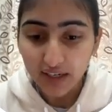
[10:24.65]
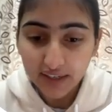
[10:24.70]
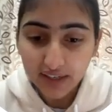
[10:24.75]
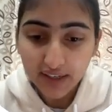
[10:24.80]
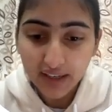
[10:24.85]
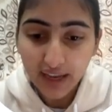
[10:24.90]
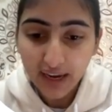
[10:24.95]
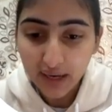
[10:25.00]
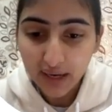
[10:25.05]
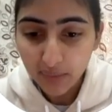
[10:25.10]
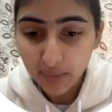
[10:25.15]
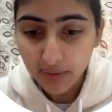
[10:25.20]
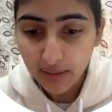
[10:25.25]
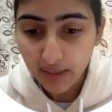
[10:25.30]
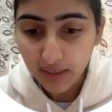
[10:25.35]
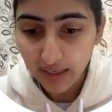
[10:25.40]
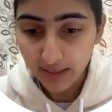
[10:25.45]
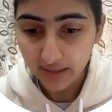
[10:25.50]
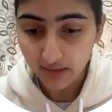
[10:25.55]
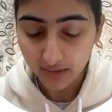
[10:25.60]
It can be
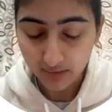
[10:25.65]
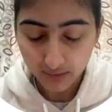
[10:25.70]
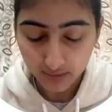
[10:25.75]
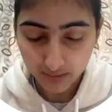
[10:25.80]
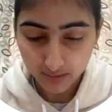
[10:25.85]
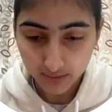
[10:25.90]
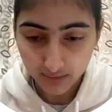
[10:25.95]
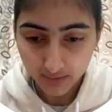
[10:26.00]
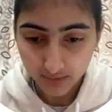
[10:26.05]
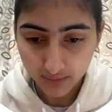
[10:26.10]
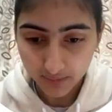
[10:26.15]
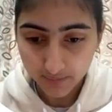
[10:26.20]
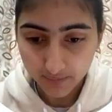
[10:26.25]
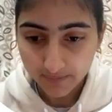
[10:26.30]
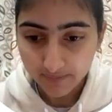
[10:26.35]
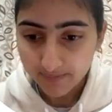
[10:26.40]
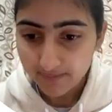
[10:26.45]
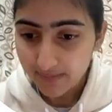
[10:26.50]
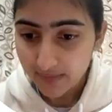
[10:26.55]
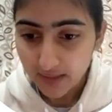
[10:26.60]
like
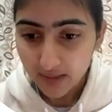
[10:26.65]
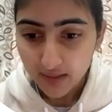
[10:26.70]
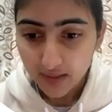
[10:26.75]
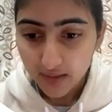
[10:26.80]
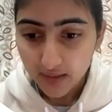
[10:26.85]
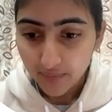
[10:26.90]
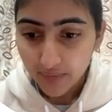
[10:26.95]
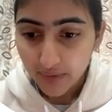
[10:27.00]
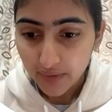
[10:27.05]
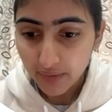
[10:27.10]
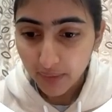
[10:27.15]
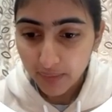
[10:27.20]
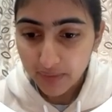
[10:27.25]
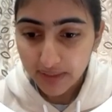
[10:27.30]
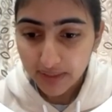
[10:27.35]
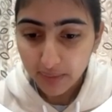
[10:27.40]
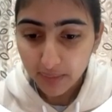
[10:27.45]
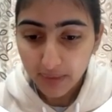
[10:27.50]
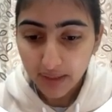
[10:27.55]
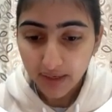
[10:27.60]

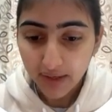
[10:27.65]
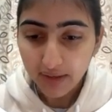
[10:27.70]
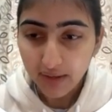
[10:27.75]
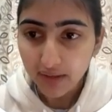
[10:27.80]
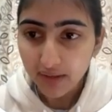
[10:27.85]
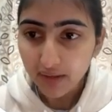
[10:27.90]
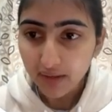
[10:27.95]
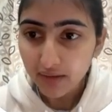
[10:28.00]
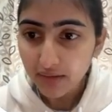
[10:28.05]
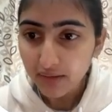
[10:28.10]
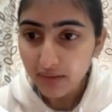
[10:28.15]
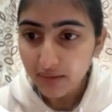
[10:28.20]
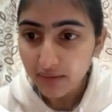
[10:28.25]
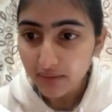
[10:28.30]
website marketing,